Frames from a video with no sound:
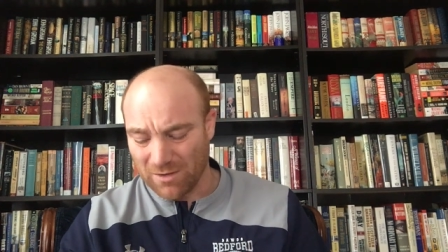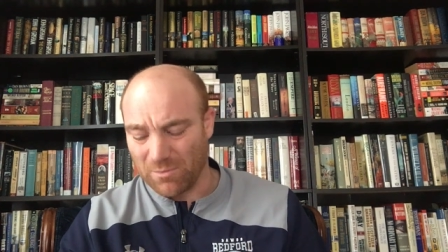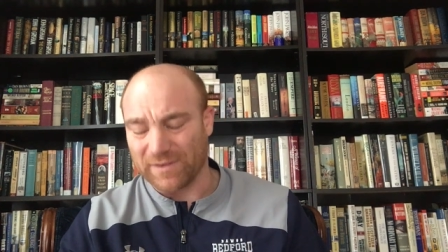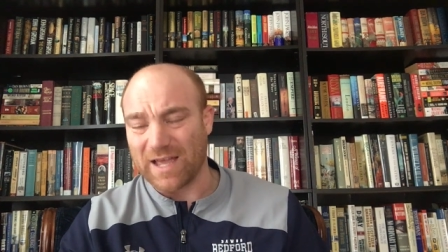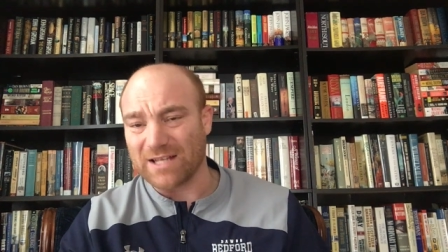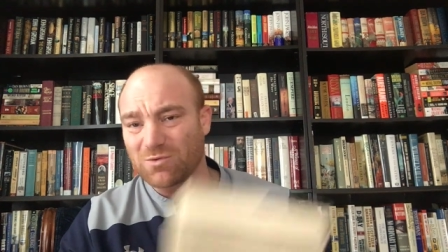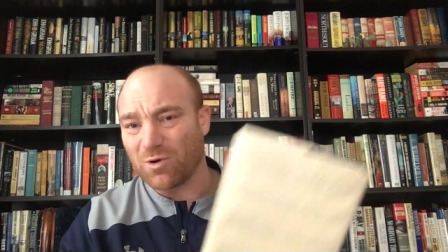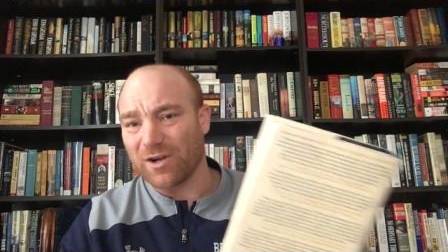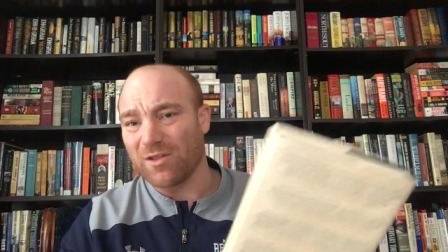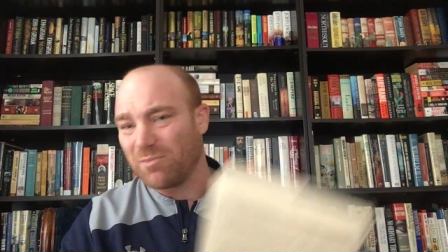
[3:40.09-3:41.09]
But that's
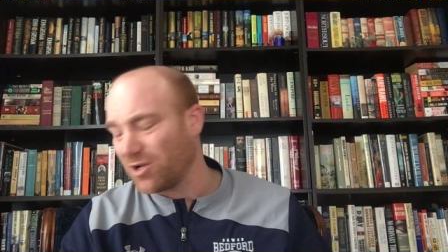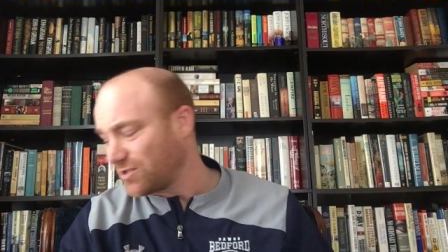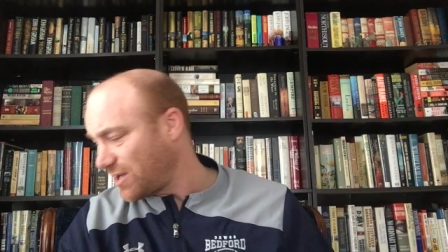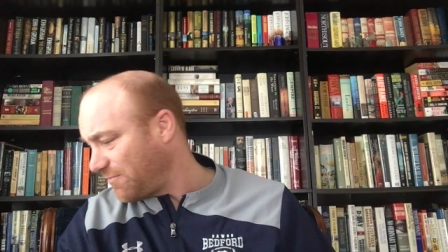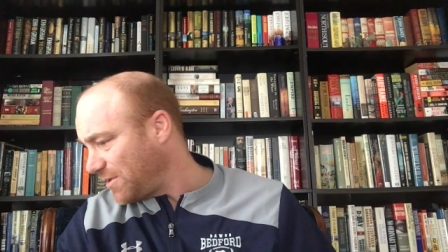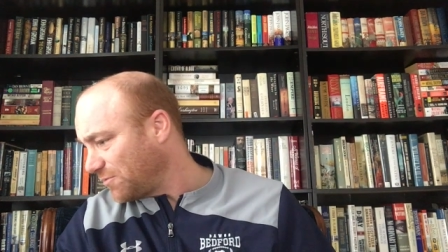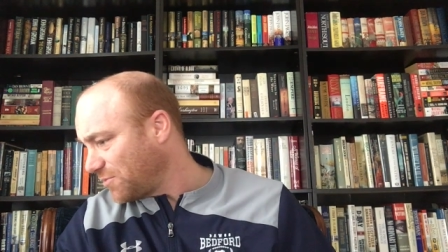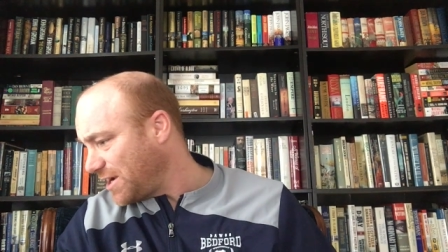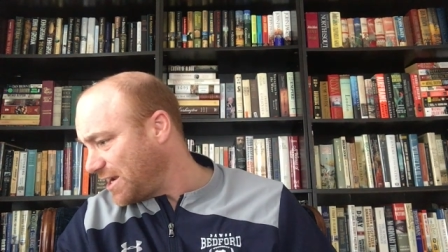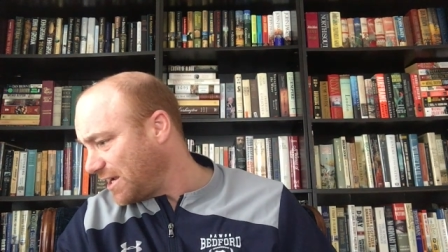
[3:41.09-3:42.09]
one of the books I've been
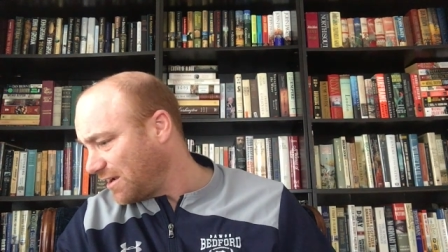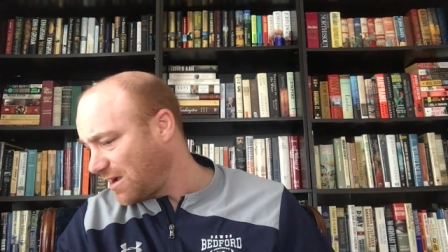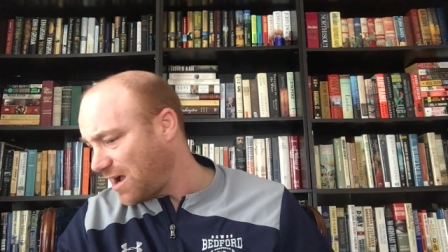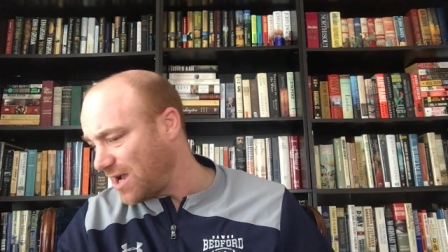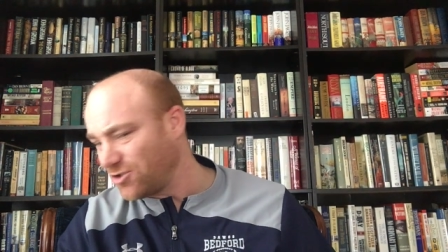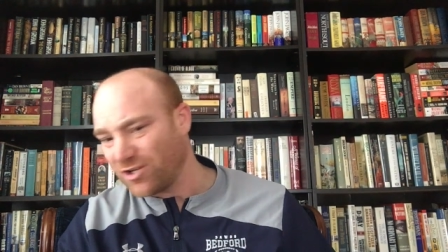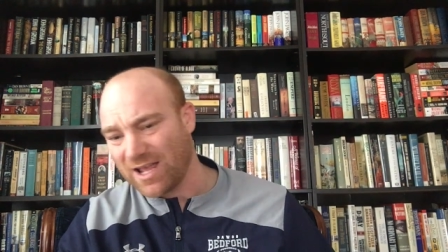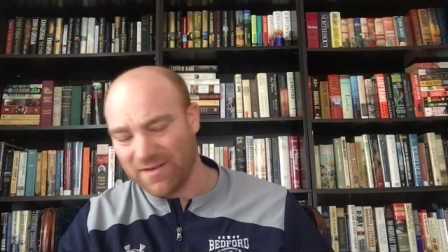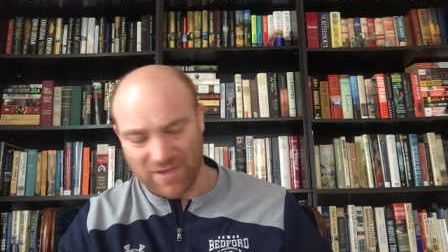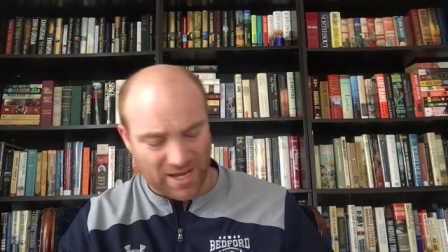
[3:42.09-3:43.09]
reading. I should
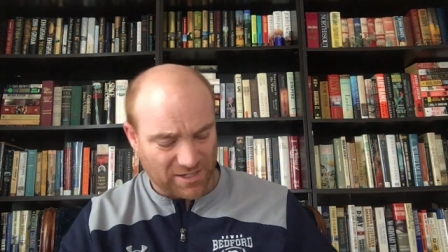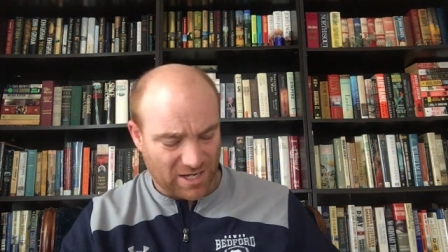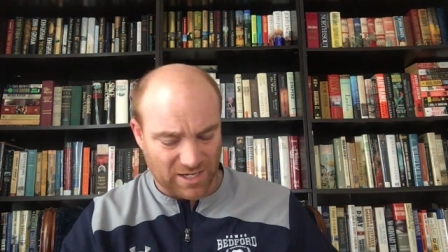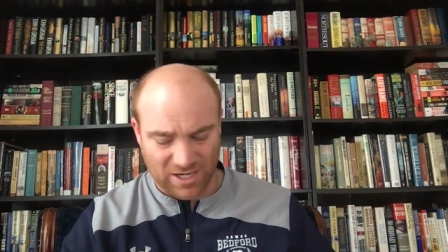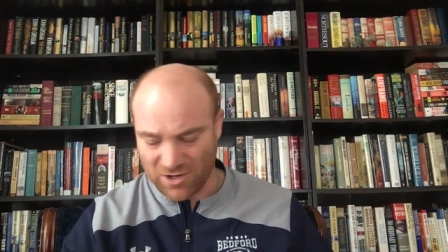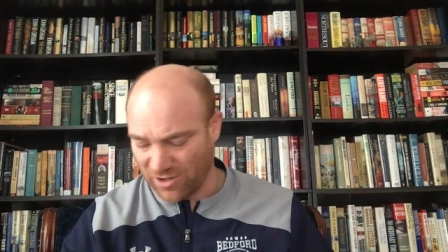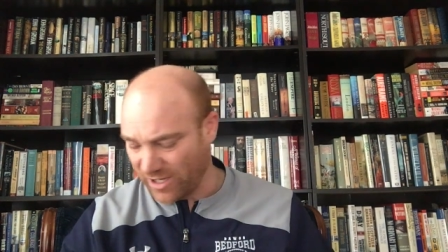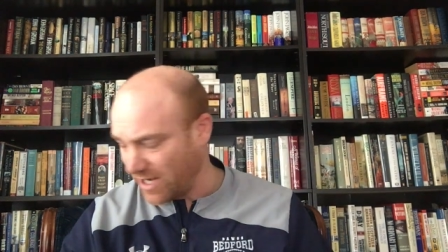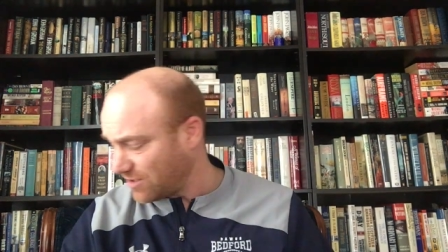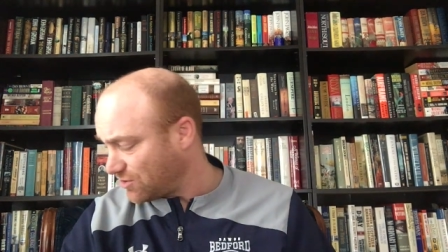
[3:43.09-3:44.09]
have that done here in the
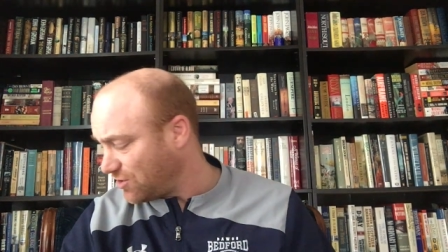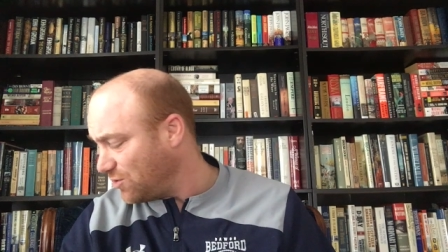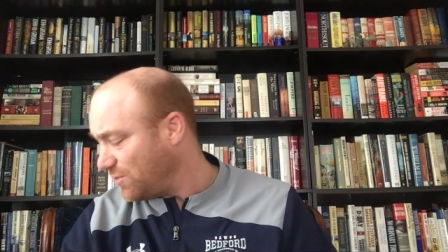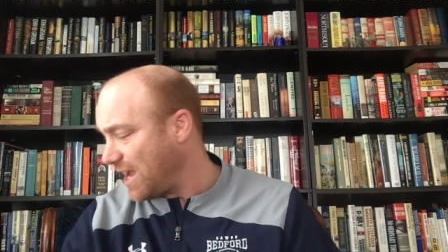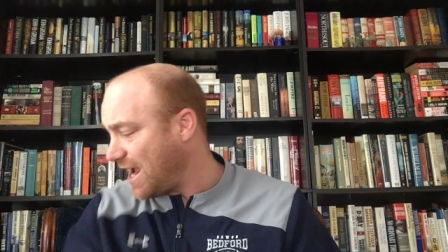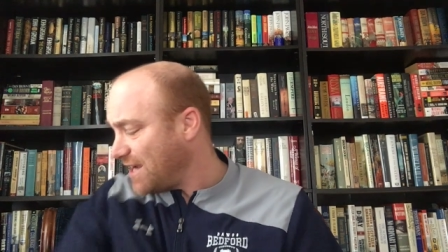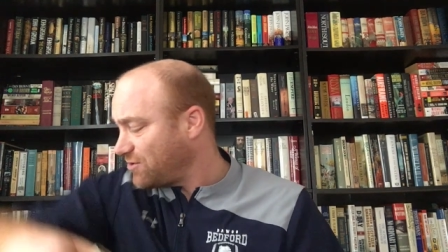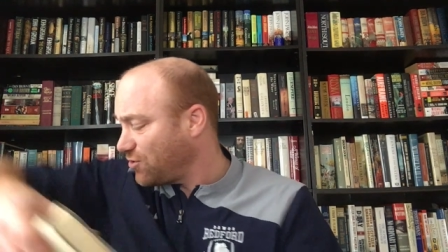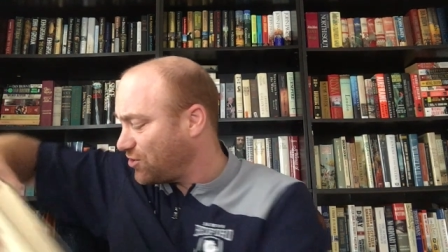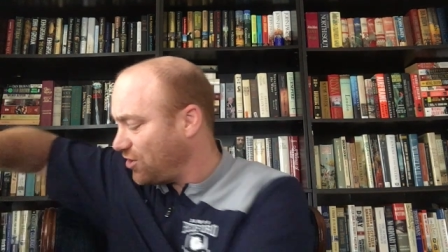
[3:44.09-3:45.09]
next two days
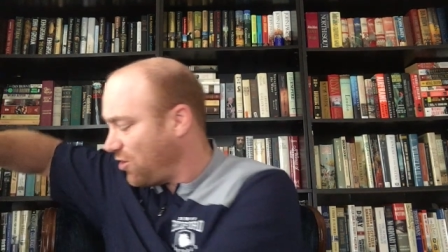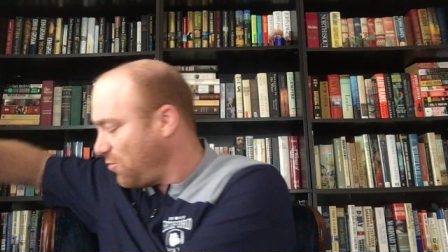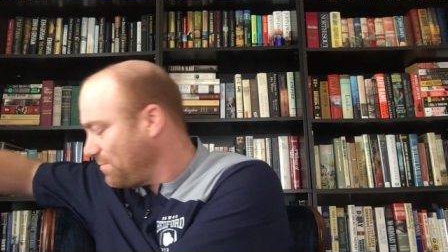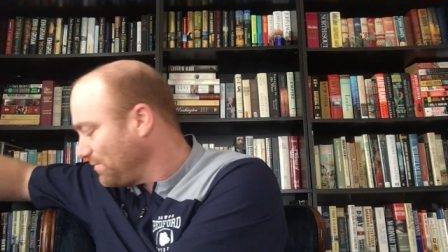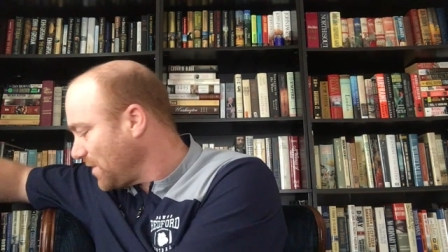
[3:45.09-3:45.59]
or so.